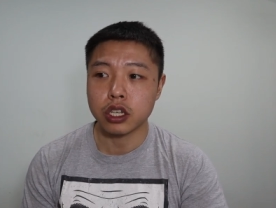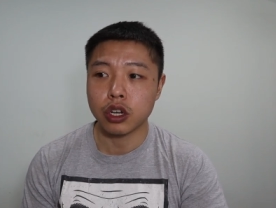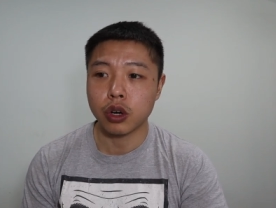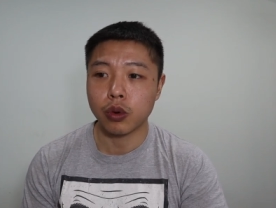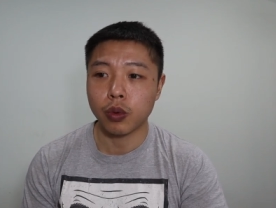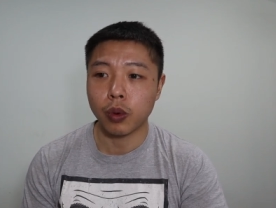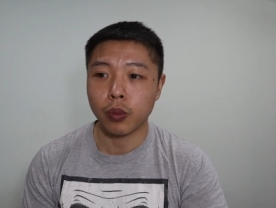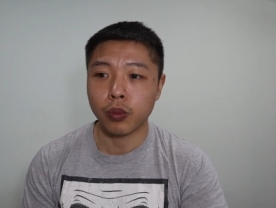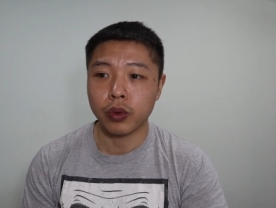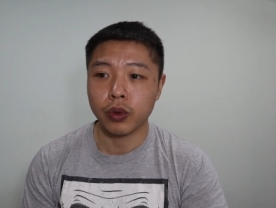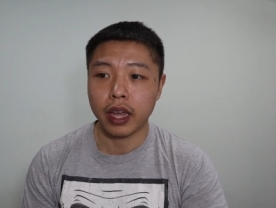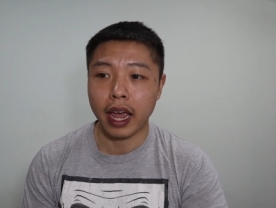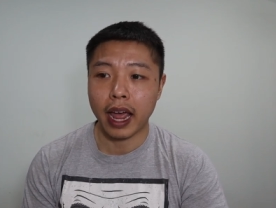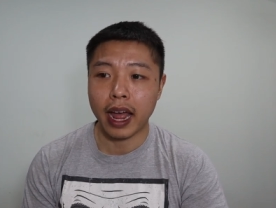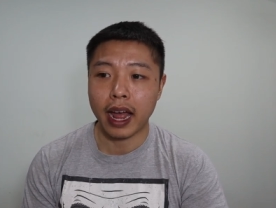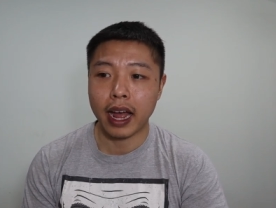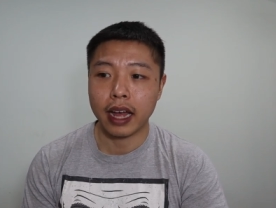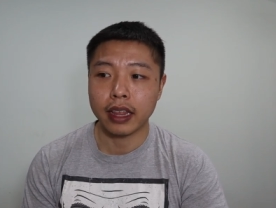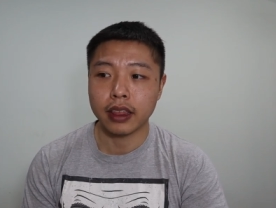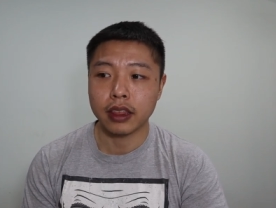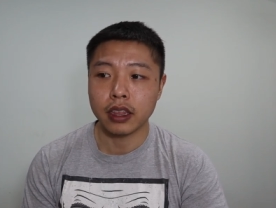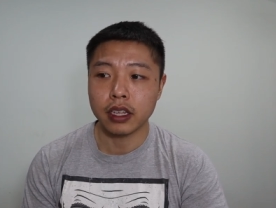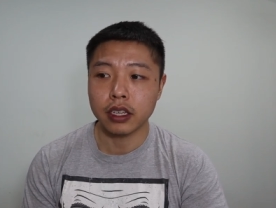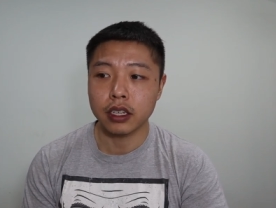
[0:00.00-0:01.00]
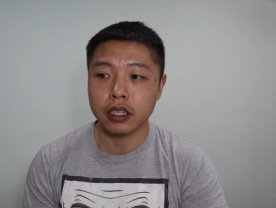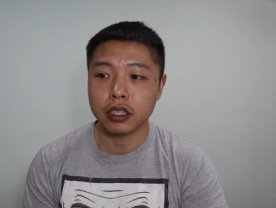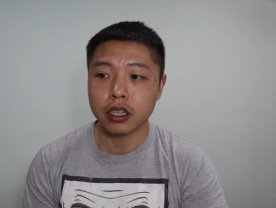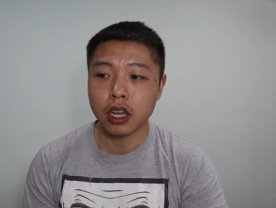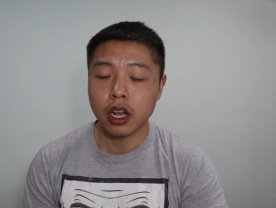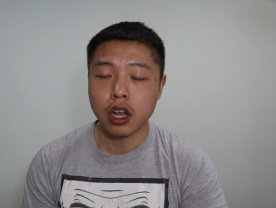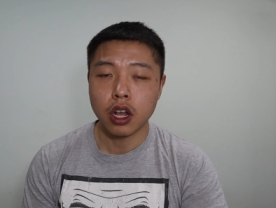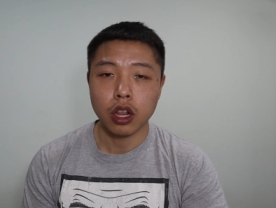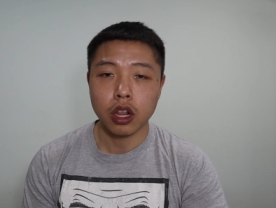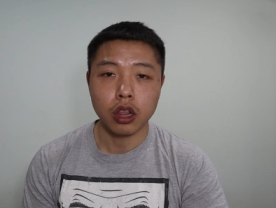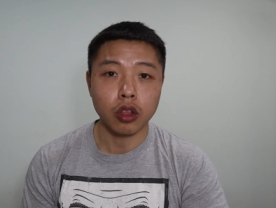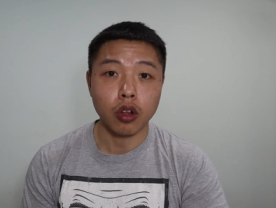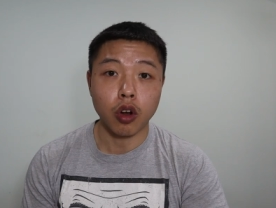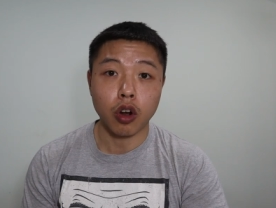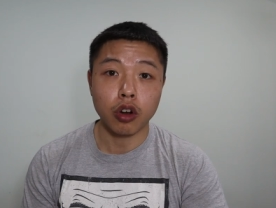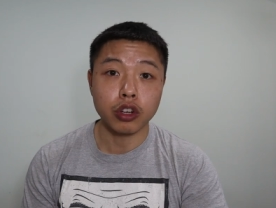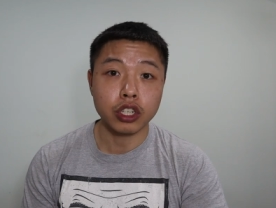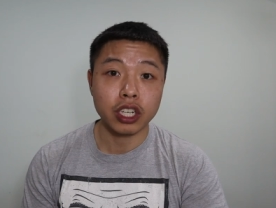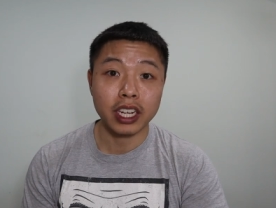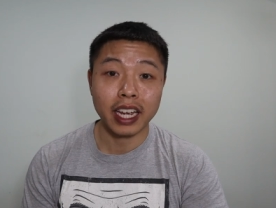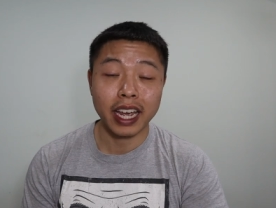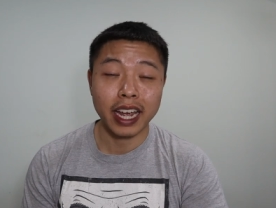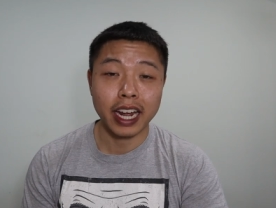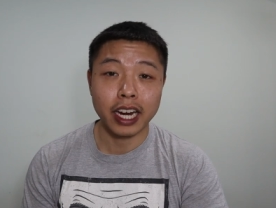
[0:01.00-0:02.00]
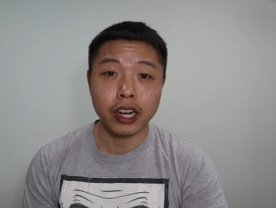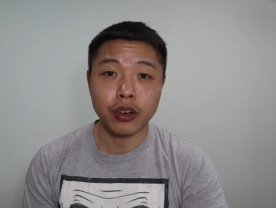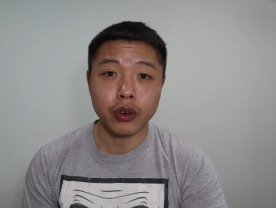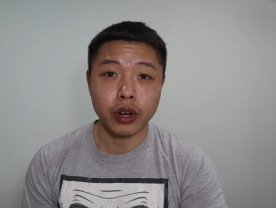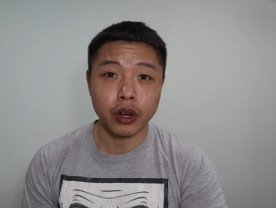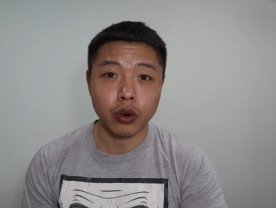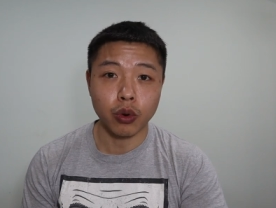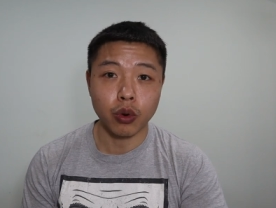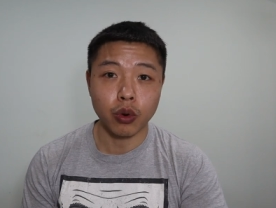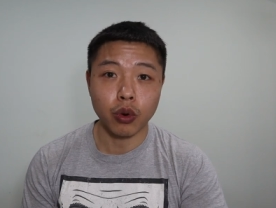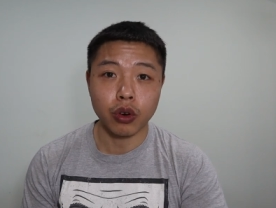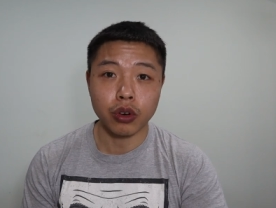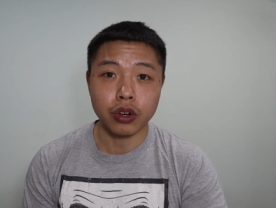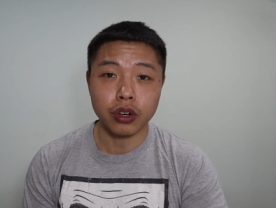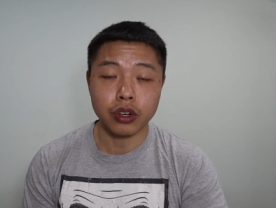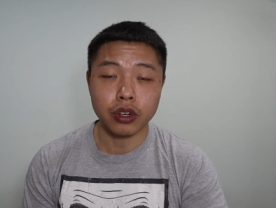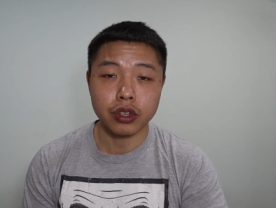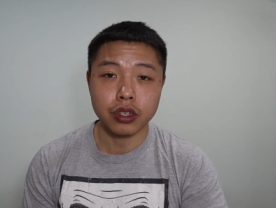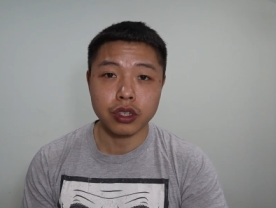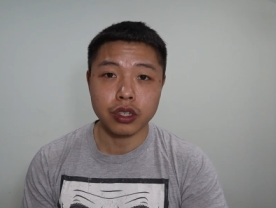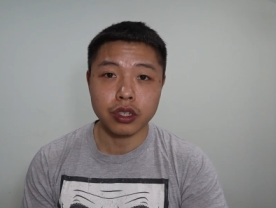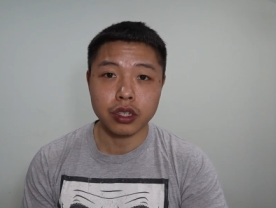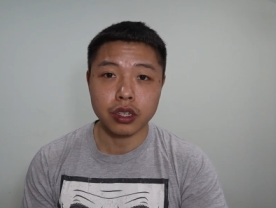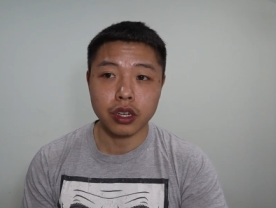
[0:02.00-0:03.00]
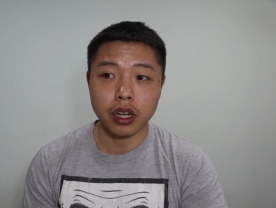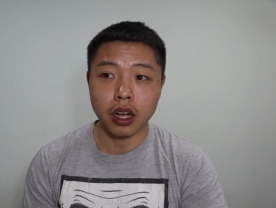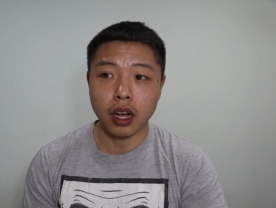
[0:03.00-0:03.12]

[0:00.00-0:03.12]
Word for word: you know, when we had these large catering orders,